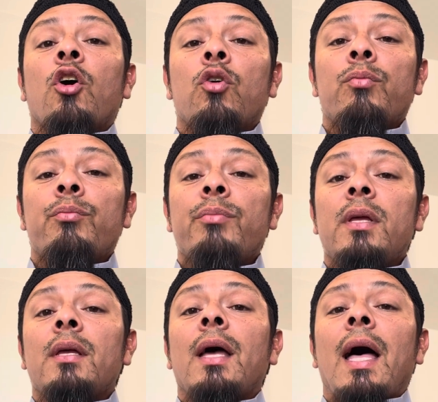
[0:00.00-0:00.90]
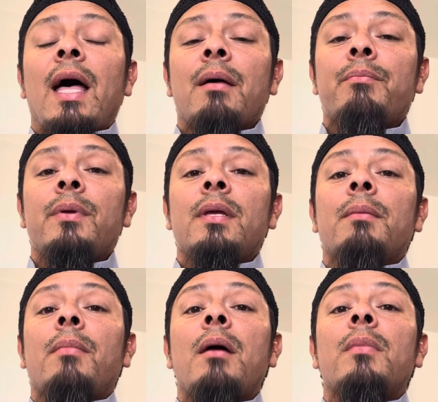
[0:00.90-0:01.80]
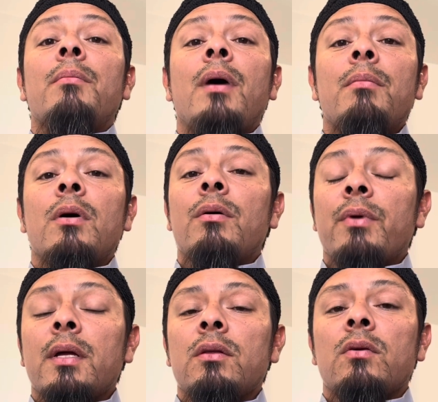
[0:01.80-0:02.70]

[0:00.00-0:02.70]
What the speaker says: ummi, abi, mama, baba, right?